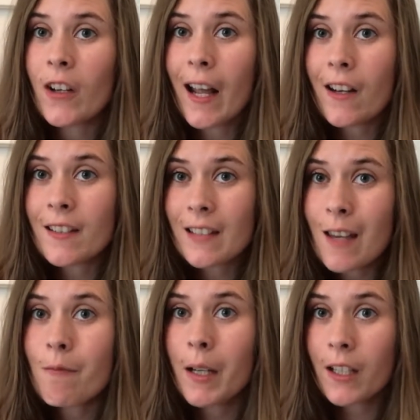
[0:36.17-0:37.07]
on how to
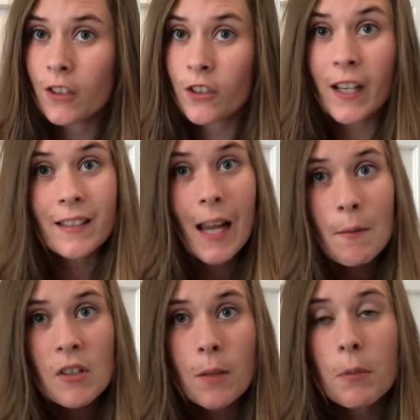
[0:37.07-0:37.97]
save money on your next
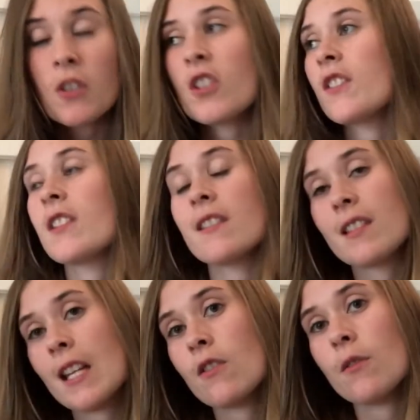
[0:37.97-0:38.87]
Amazon purchase,
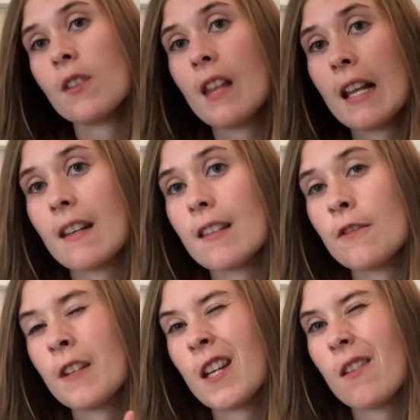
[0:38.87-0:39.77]
stay tuned to the end of
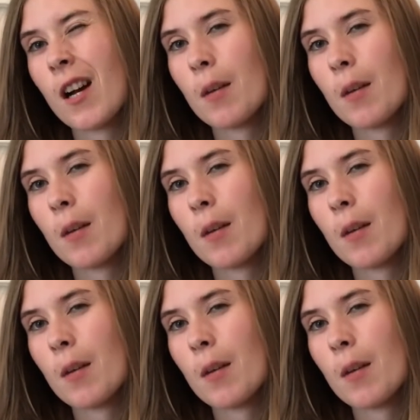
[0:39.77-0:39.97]
this video.